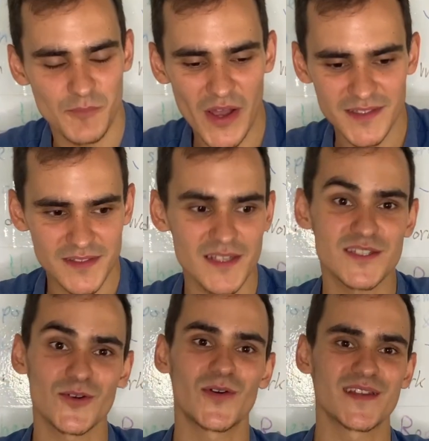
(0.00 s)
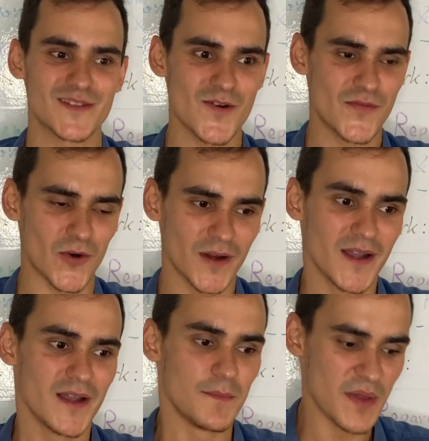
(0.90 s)
practices, so on and so forth.
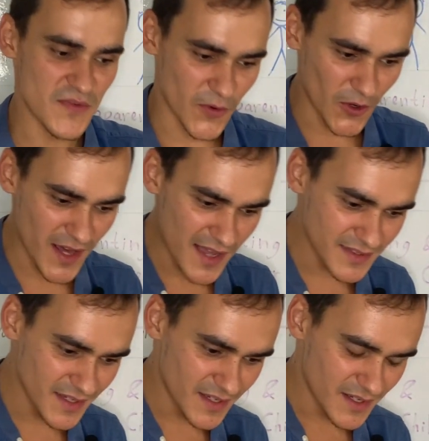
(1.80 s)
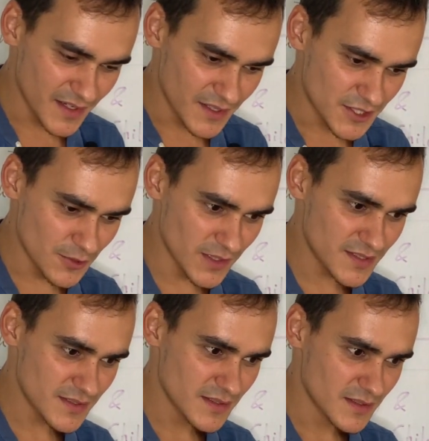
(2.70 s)
Before that, she
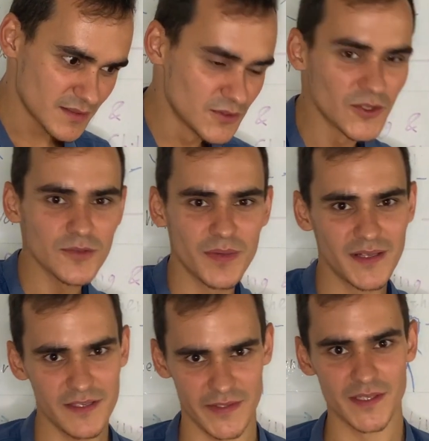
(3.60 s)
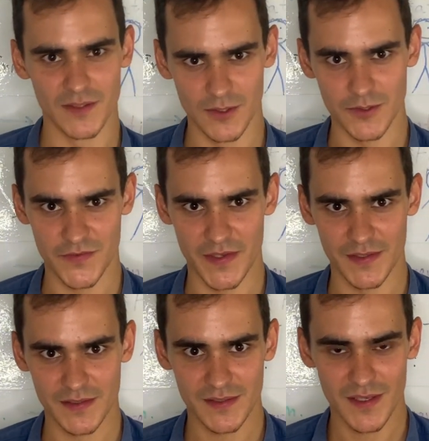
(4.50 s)
was not believing in those
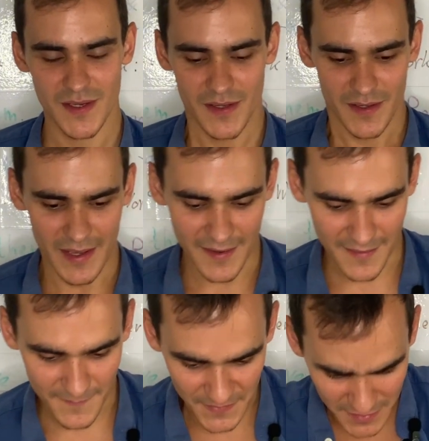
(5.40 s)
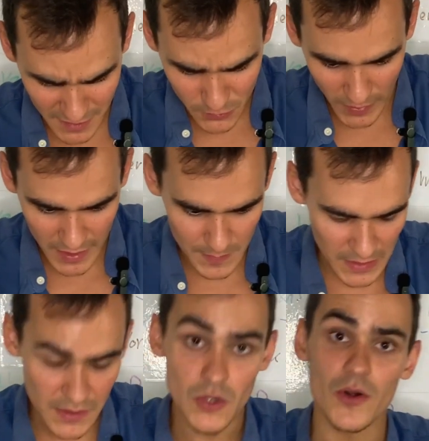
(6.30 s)
things. And this is what I
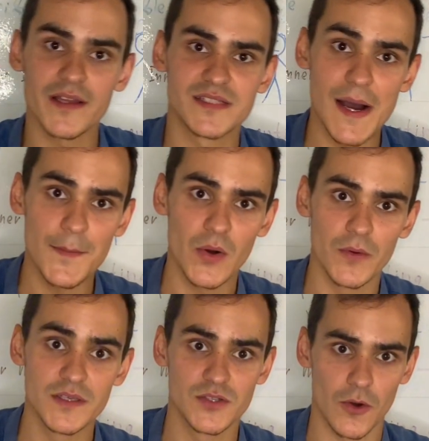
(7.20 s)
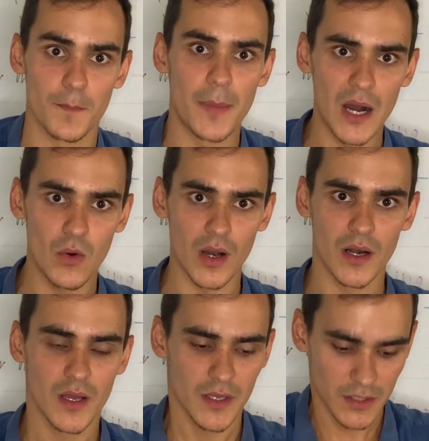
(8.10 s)
mean, your example is your power.
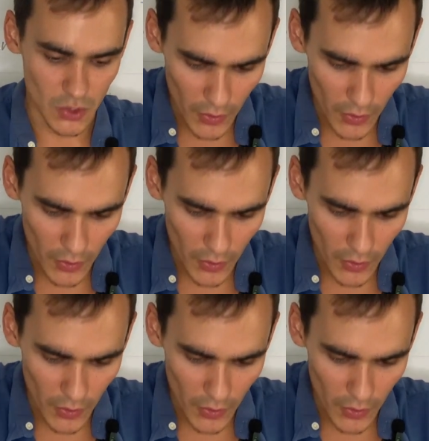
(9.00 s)
Your